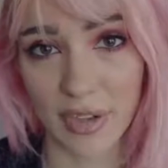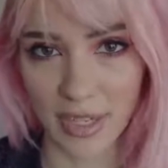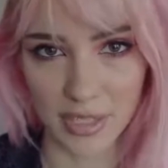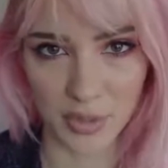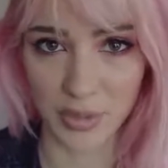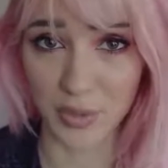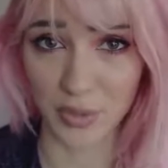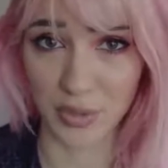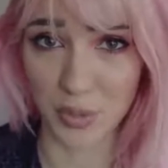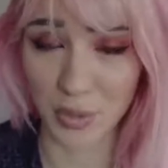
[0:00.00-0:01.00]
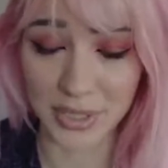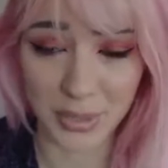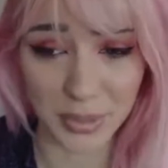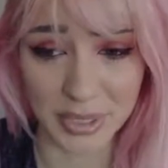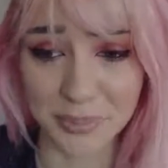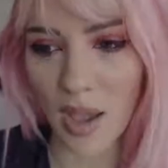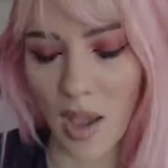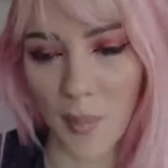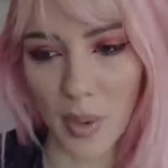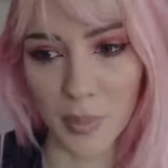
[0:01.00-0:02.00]
if I can do it, you can totally do it.
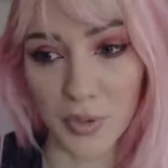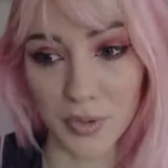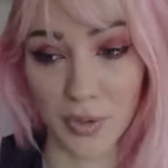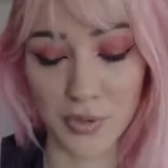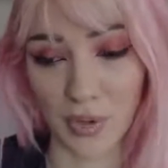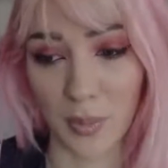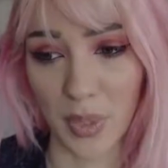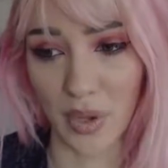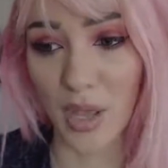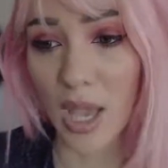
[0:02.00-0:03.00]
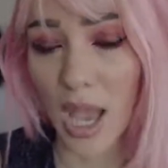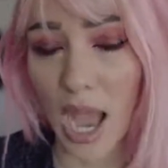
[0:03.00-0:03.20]
I'm also going to talk about